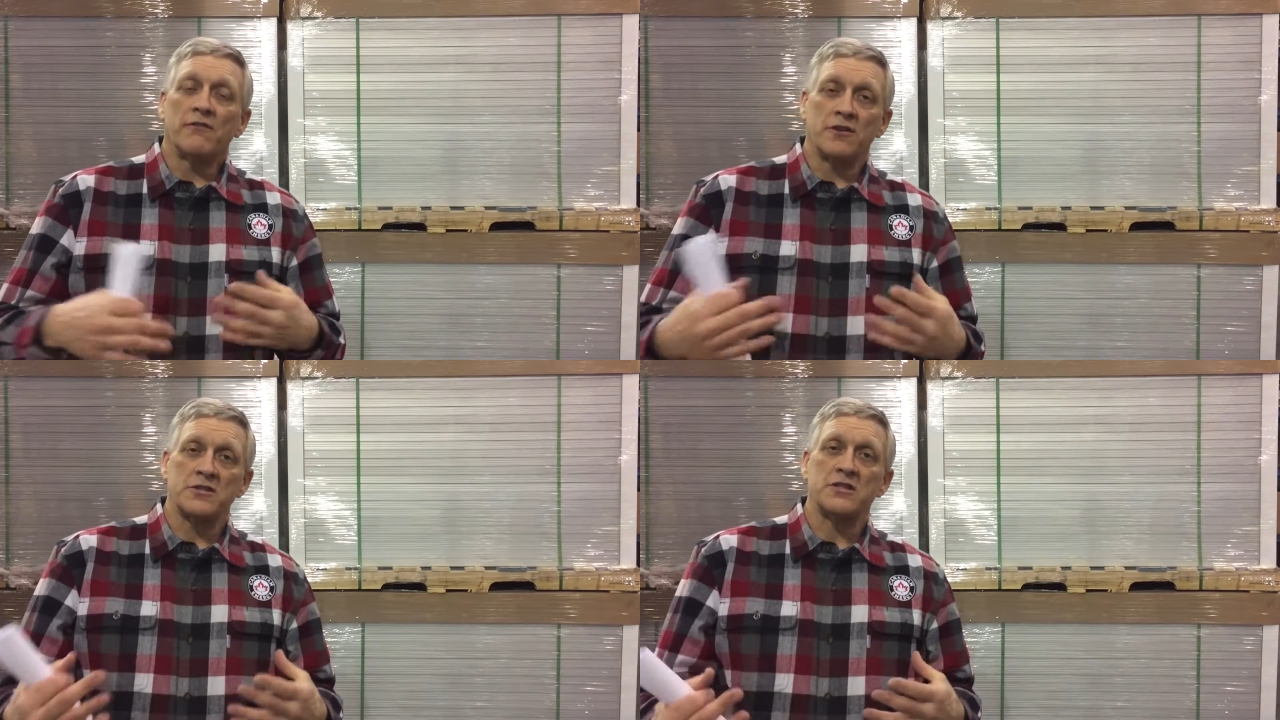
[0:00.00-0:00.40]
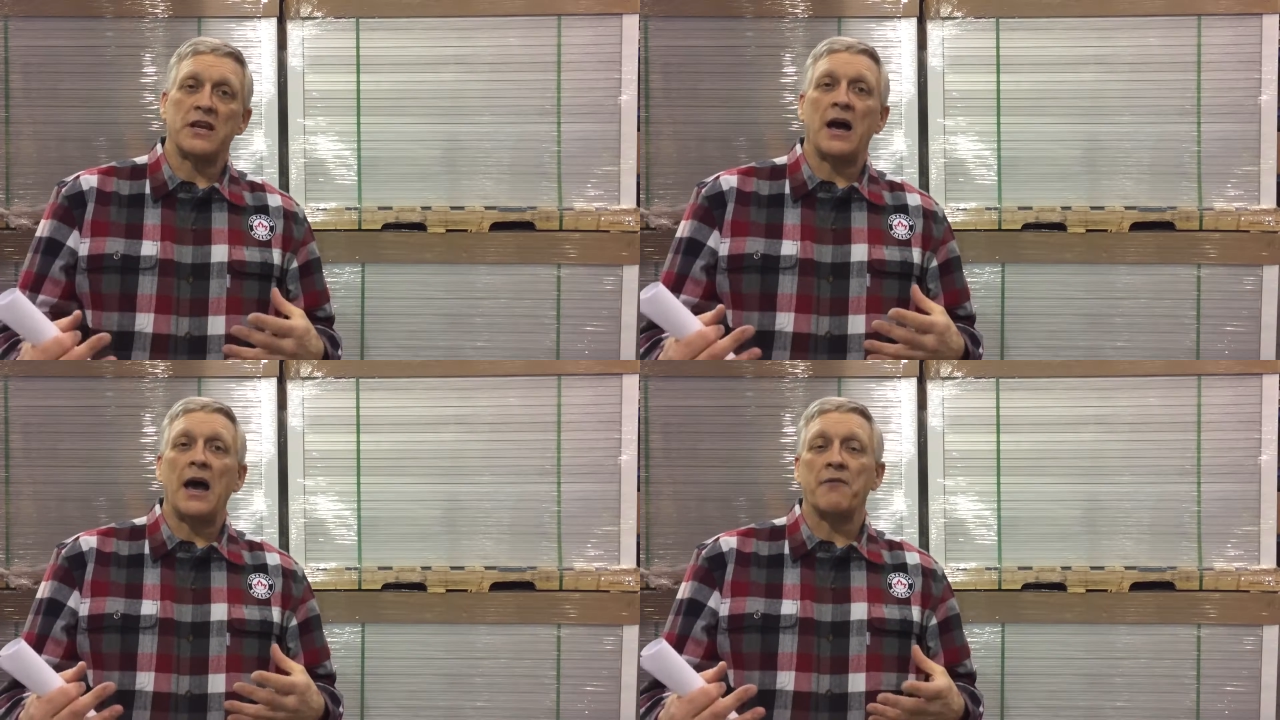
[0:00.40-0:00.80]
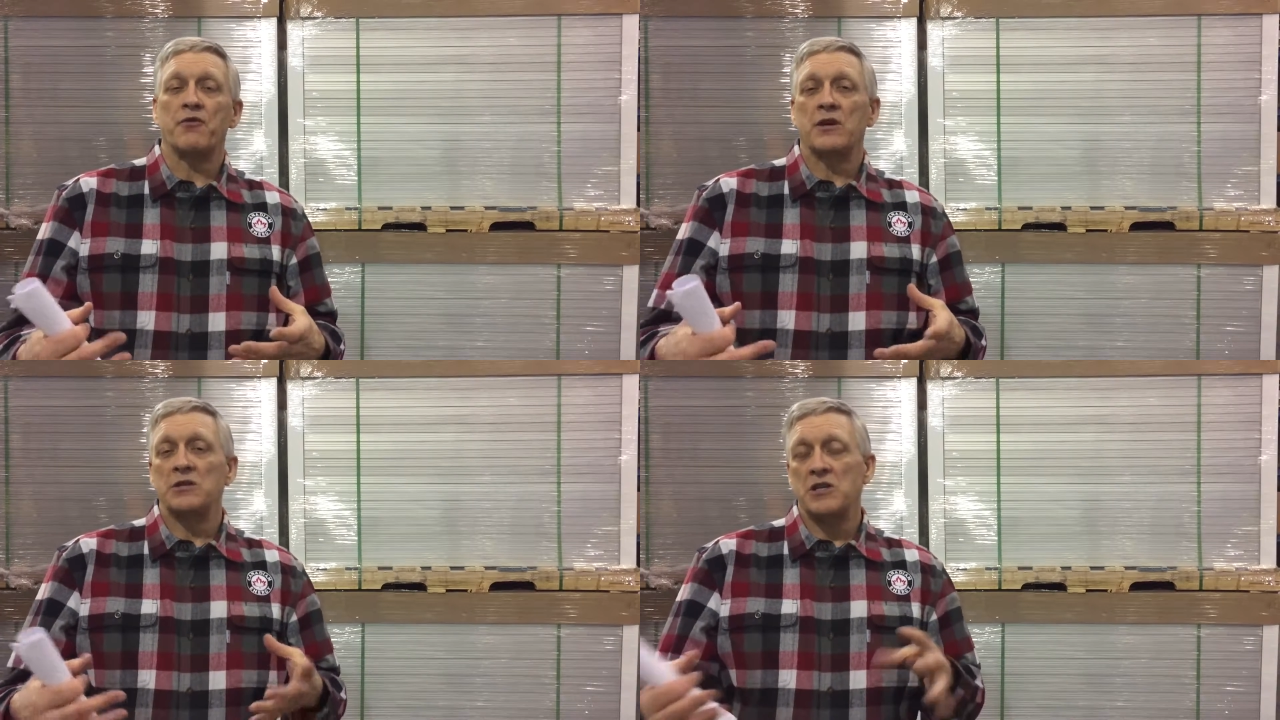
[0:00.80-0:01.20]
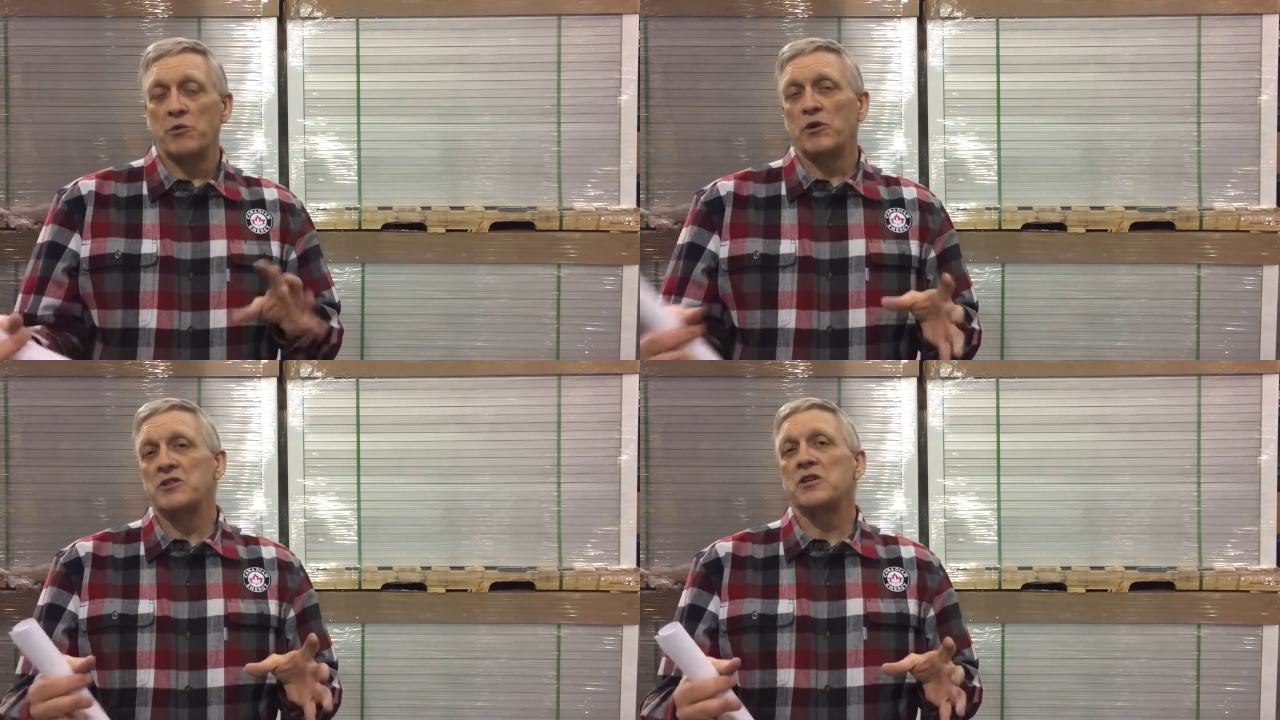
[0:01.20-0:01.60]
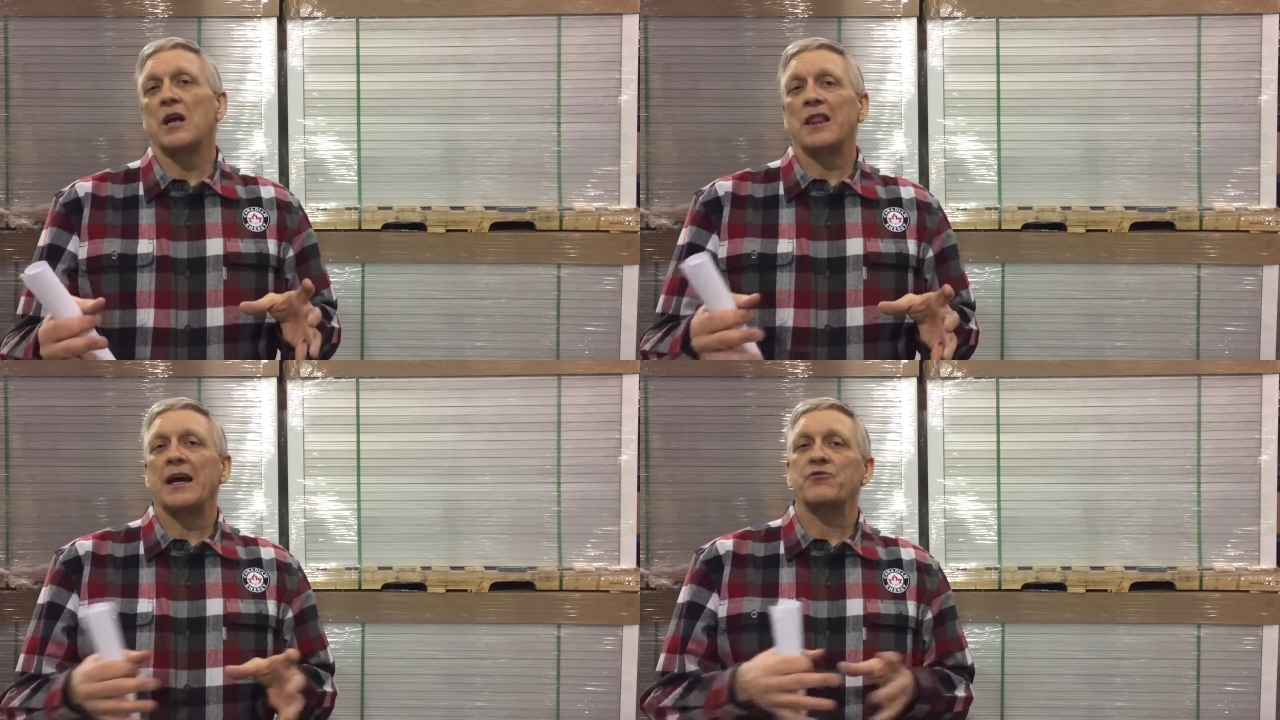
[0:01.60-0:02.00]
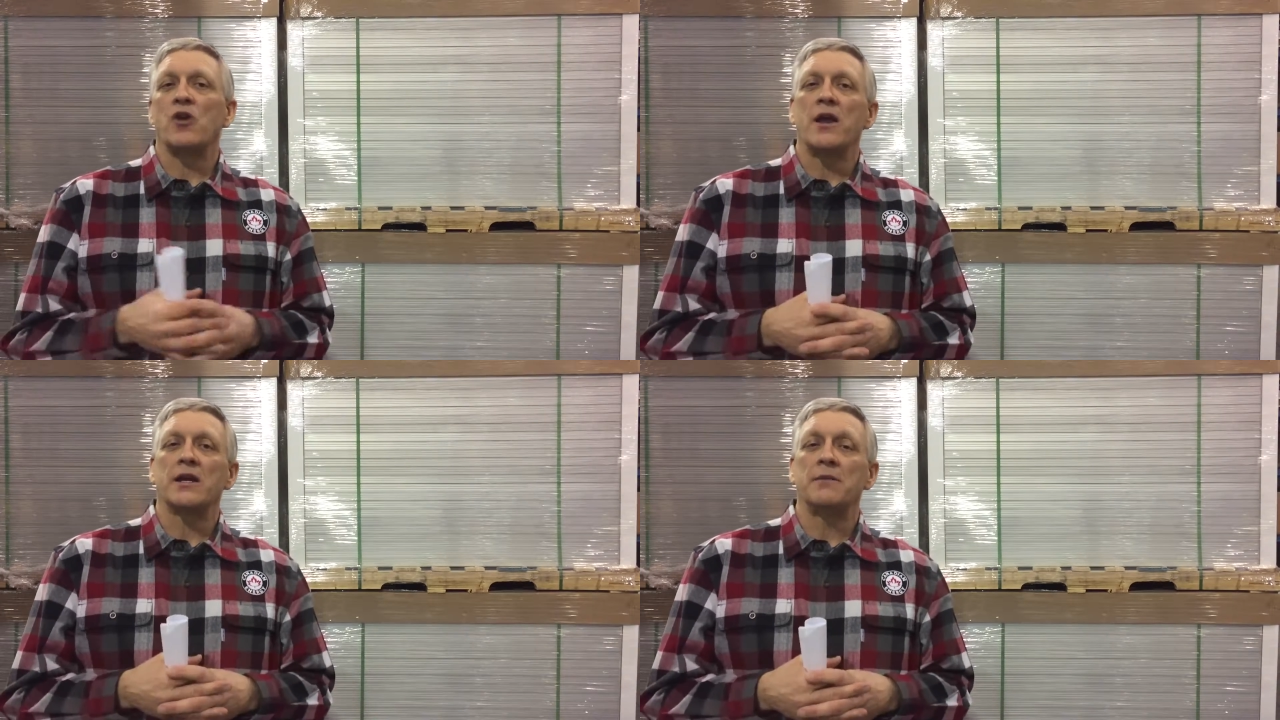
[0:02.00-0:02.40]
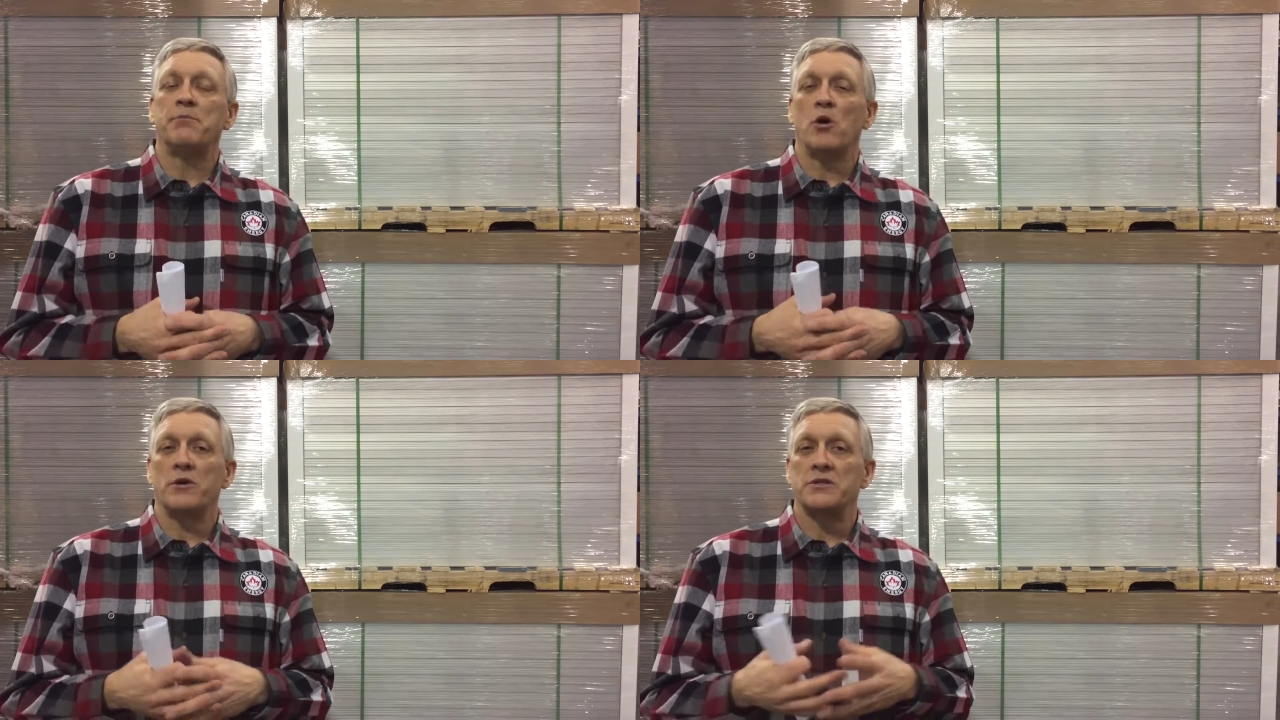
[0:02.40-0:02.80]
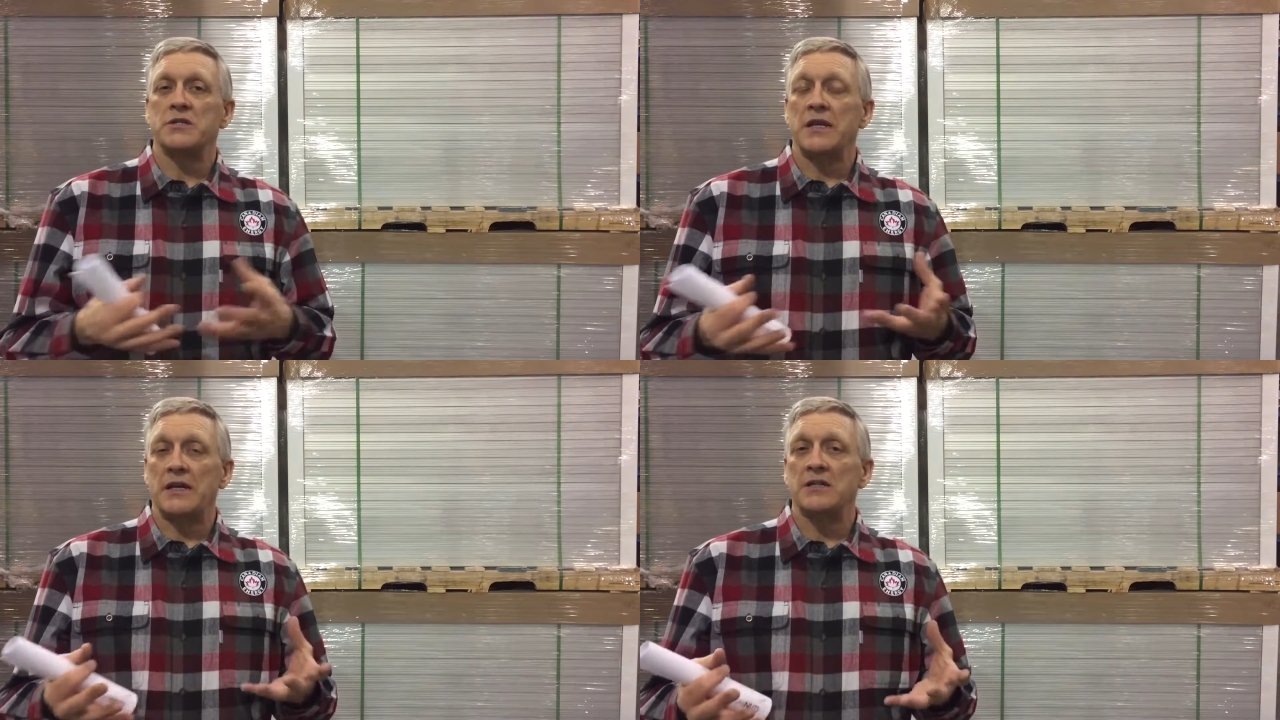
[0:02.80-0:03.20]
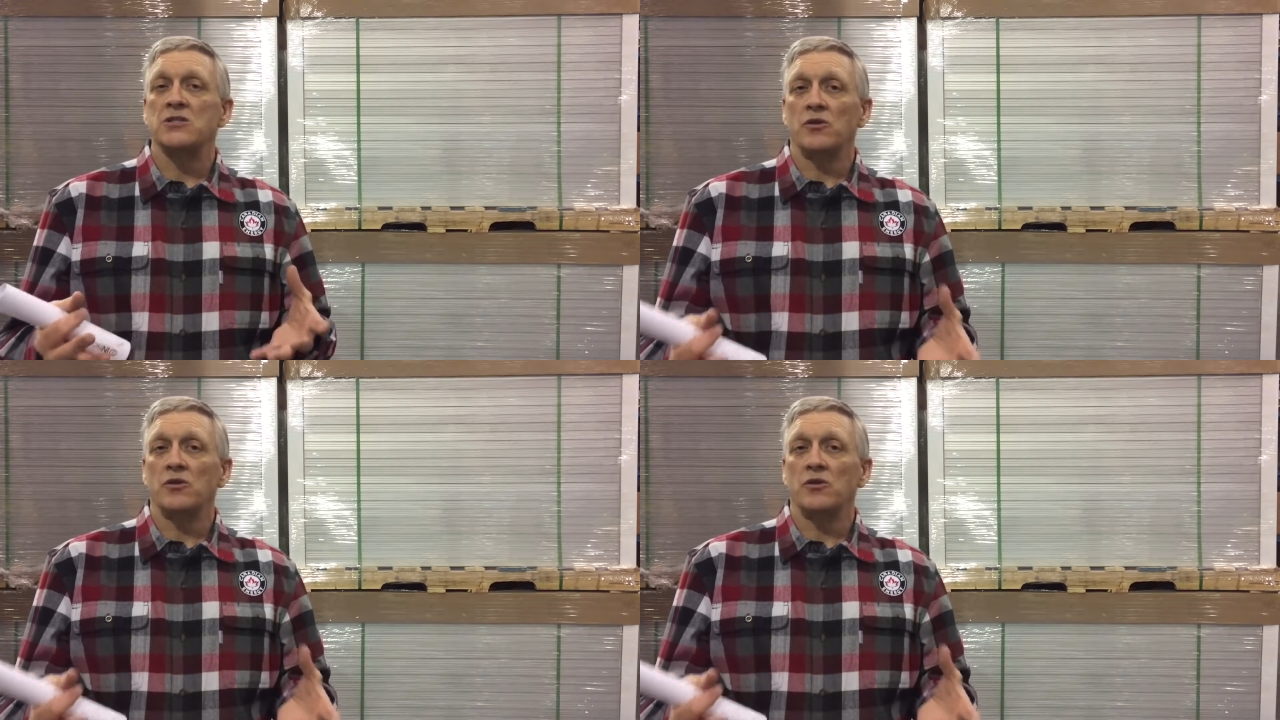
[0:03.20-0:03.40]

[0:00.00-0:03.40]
versus in a high frequency where it's got electronic components in it,